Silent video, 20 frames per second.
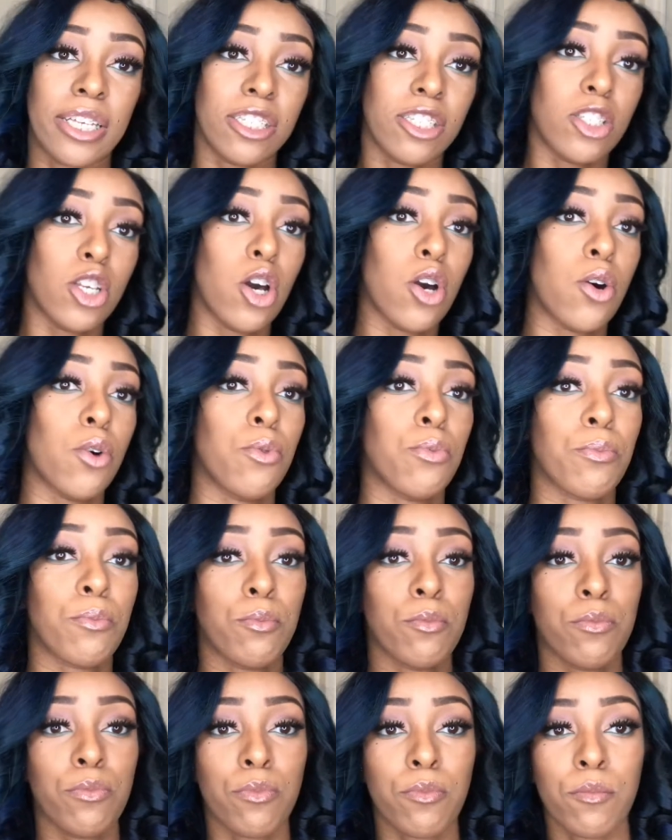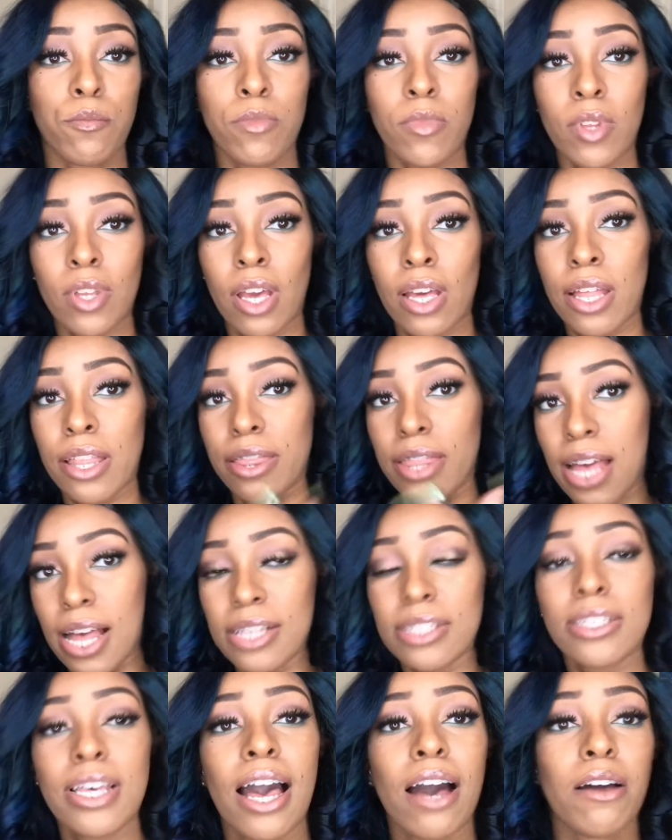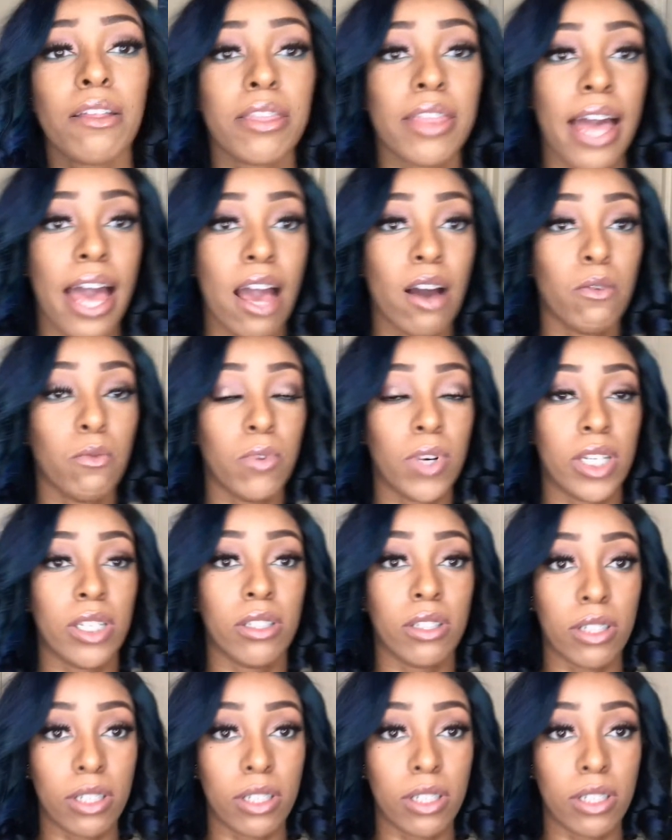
so that's how that one